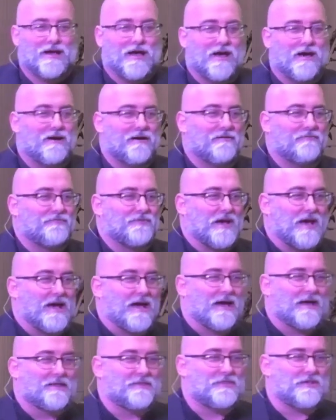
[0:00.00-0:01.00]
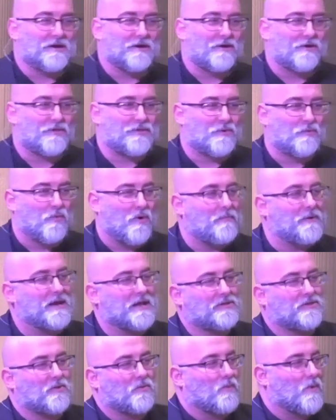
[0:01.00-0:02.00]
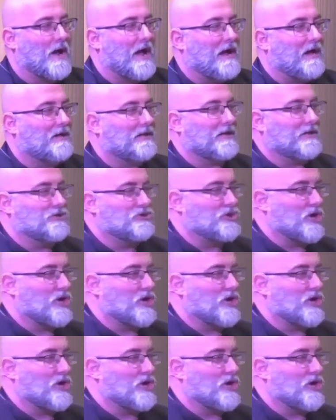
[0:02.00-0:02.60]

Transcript: of the woman at the well in